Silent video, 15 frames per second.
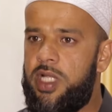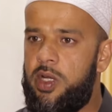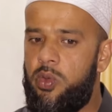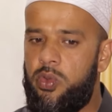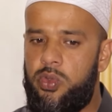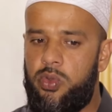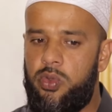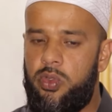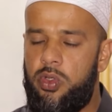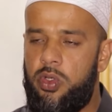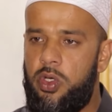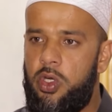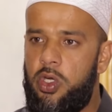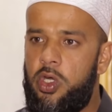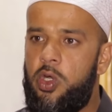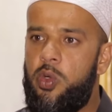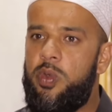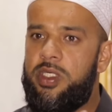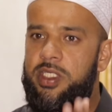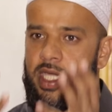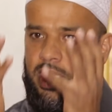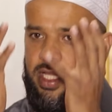like wudu,
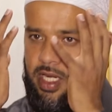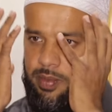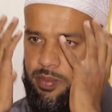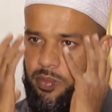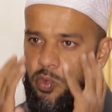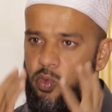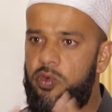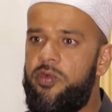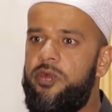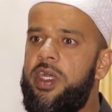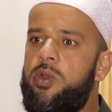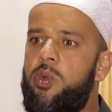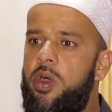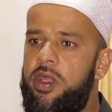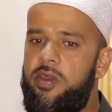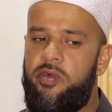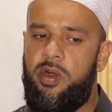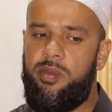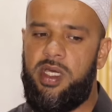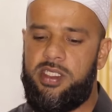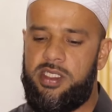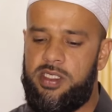which can remove that worry
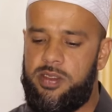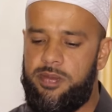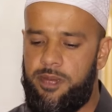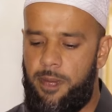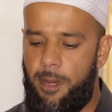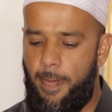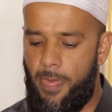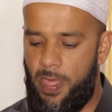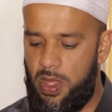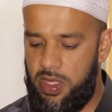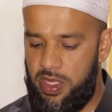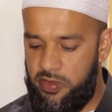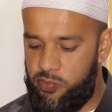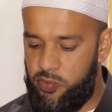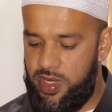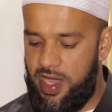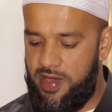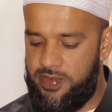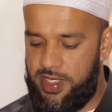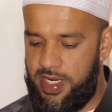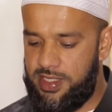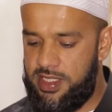from us if we have
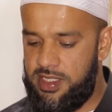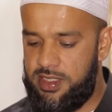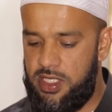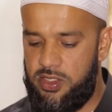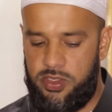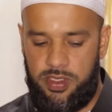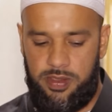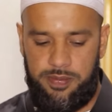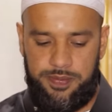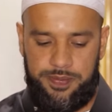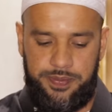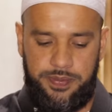the right intention.